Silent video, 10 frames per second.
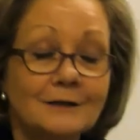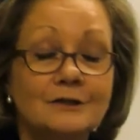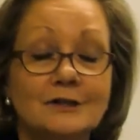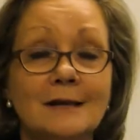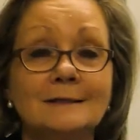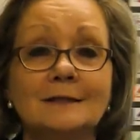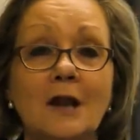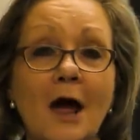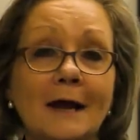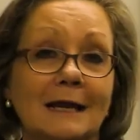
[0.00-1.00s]
just
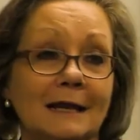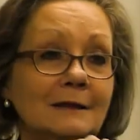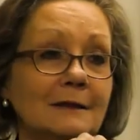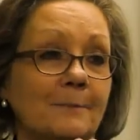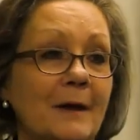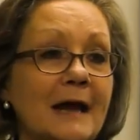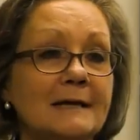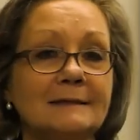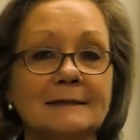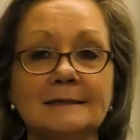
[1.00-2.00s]
like in the
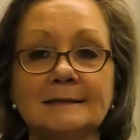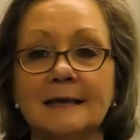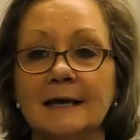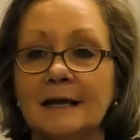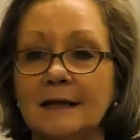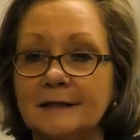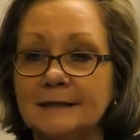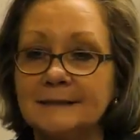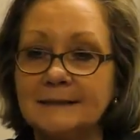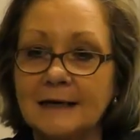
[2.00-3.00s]
PACES, the
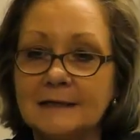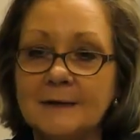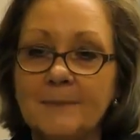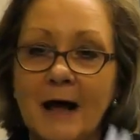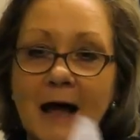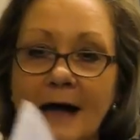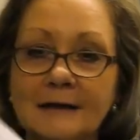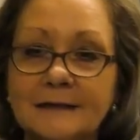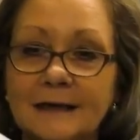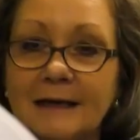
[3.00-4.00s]
centre
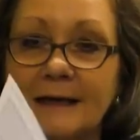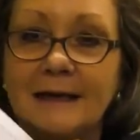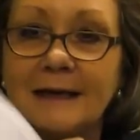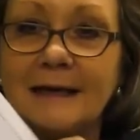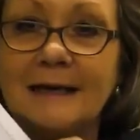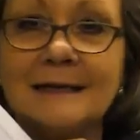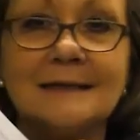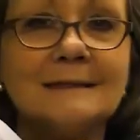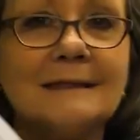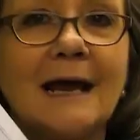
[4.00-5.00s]
part
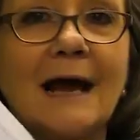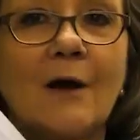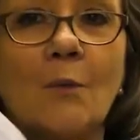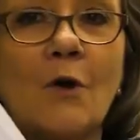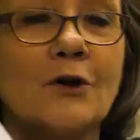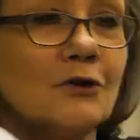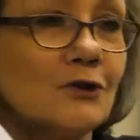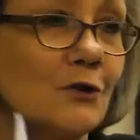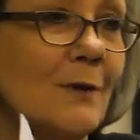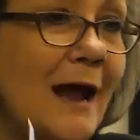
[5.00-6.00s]
is what you
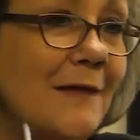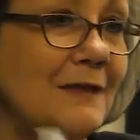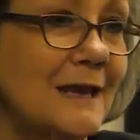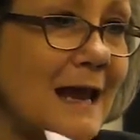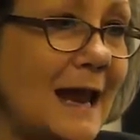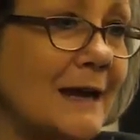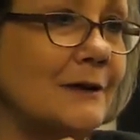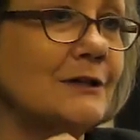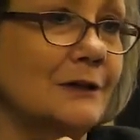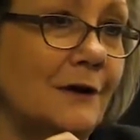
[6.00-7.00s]
do at the
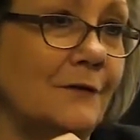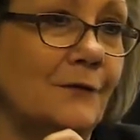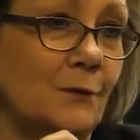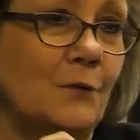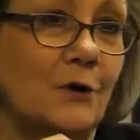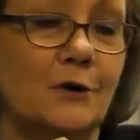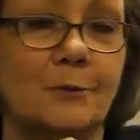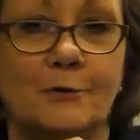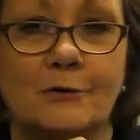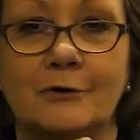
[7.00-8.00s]
end of the
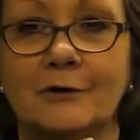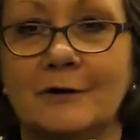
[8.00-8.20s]
workbook.